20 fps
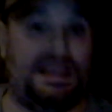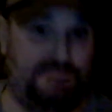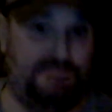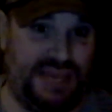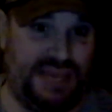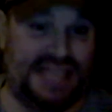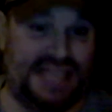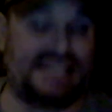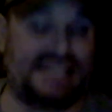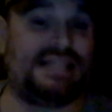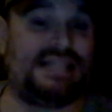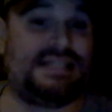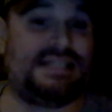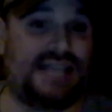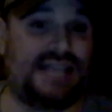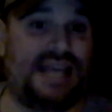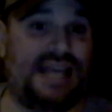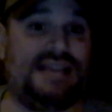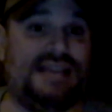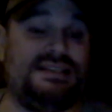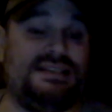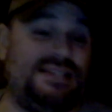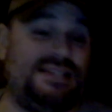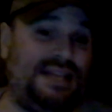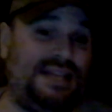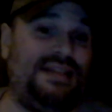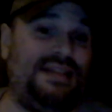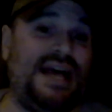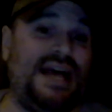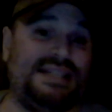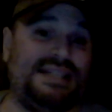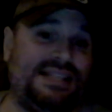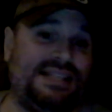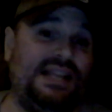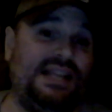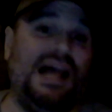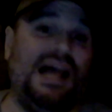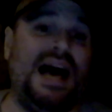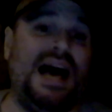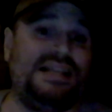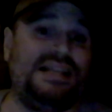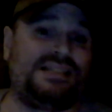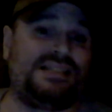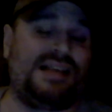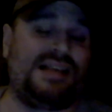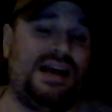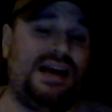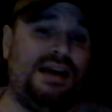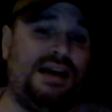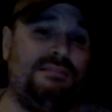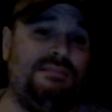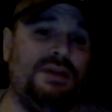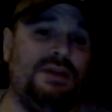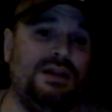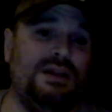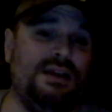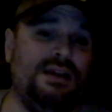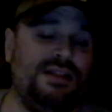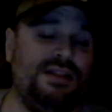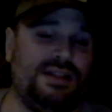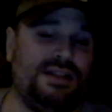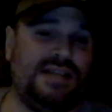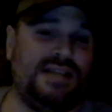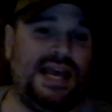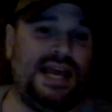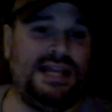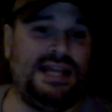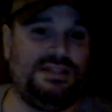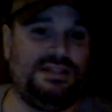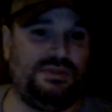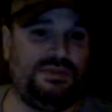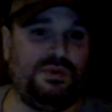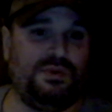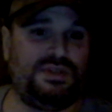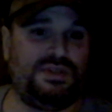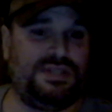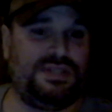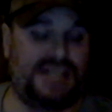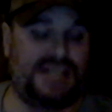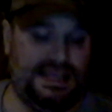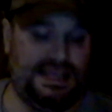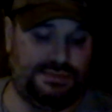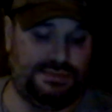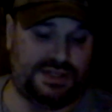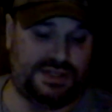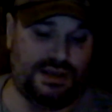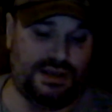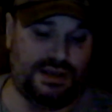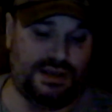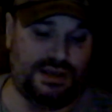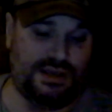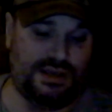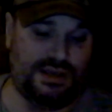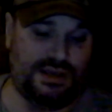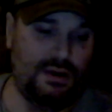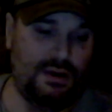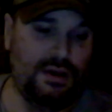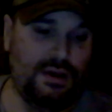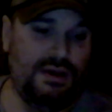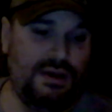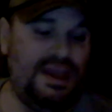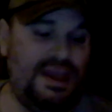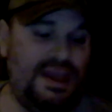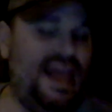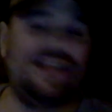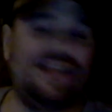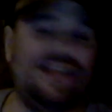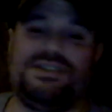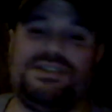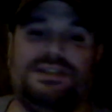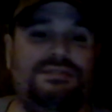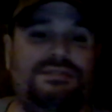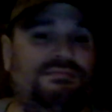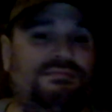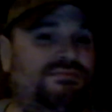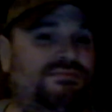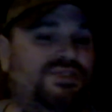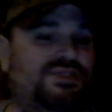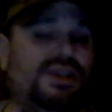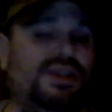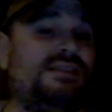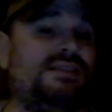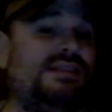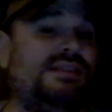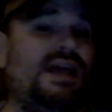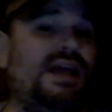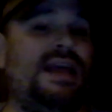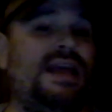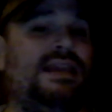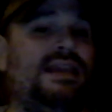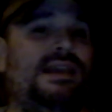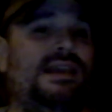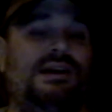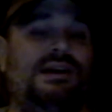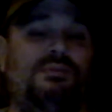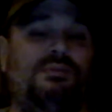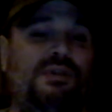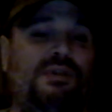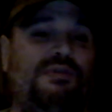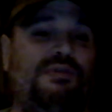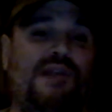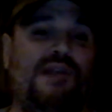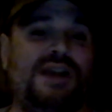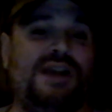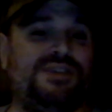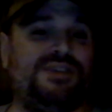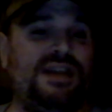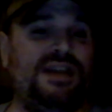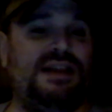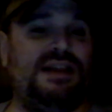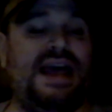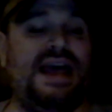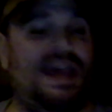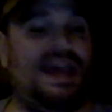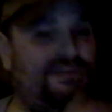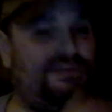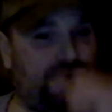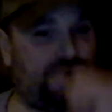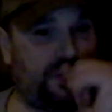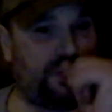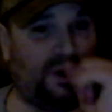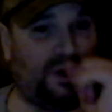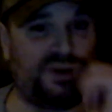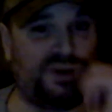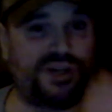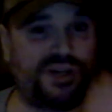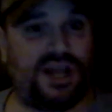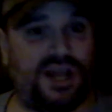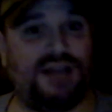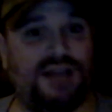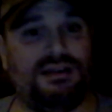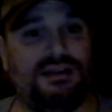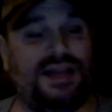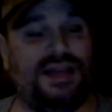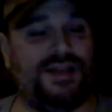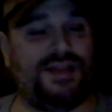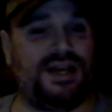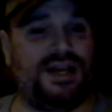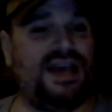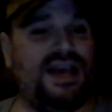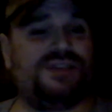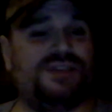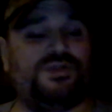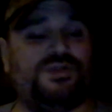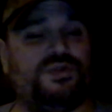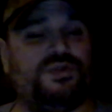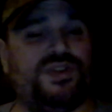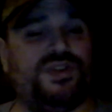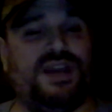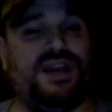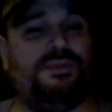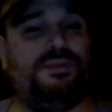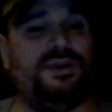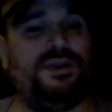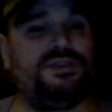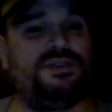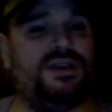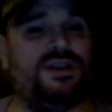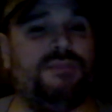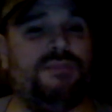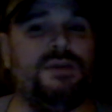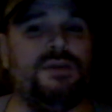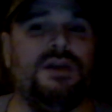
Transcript: beat the Titans, and that's the last time the Titans was deep. So it's just like, you know, refreshing to have Georgia in the national championship.